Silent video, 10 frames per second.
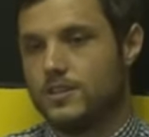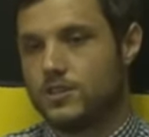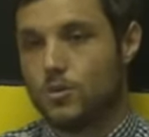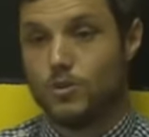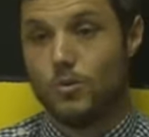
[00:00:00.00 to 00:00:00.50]

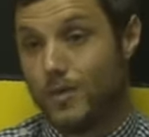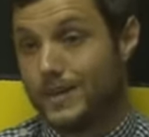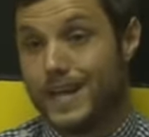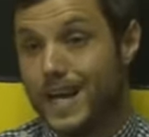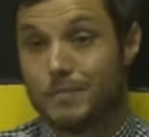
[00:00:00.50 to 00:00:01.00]
It's called a
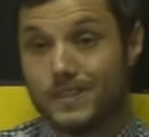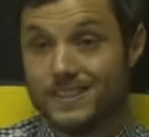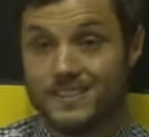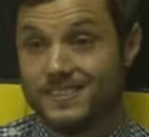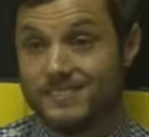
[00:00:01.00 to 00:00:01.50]
winning habit.
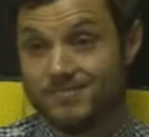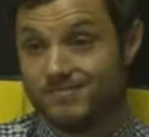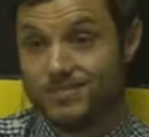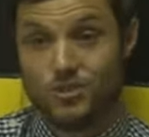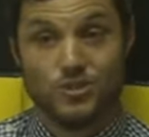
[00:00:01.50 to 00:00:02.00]

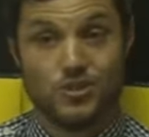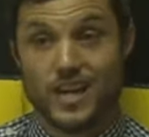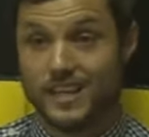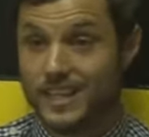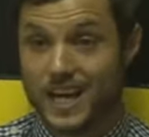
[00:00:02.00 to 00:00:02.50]
As soon as you
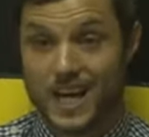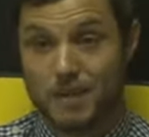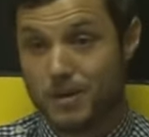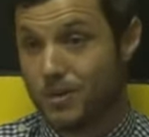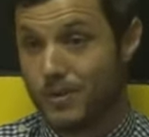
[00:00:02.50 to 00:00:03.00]
get into that
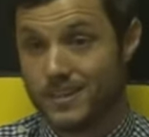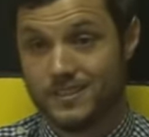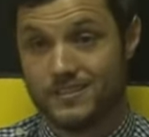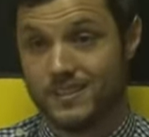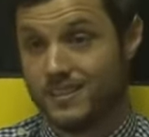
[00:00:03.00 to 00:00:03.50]
habit of
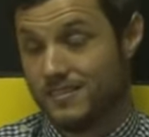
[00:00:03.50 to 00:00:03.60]
winning,